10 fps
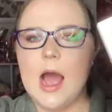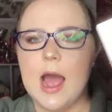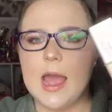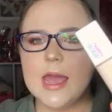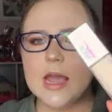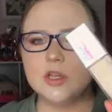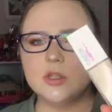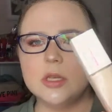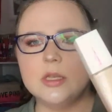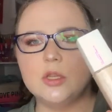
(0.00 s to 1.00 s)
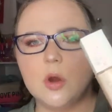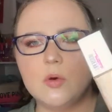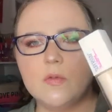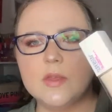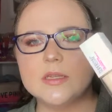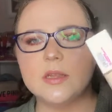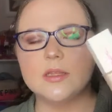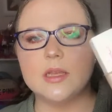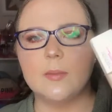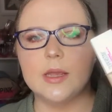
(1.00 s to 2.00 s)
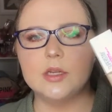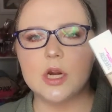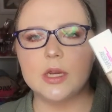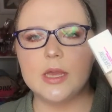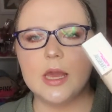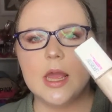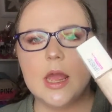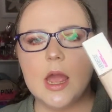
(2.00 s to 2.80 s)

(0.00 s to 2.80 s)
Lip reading: I actually don't know if they sell this at my Target.